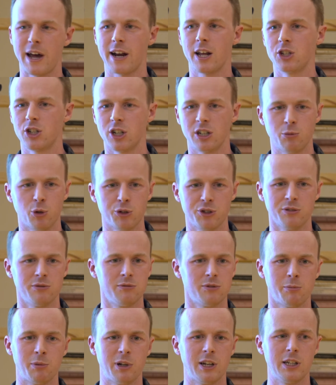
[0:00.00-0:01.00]
manager
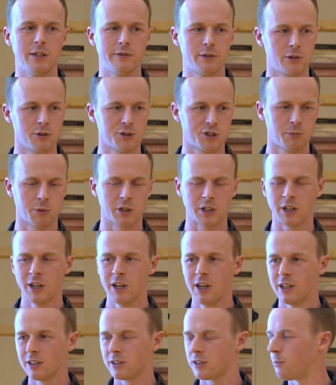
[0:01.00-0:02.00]
wasn't a believer or something.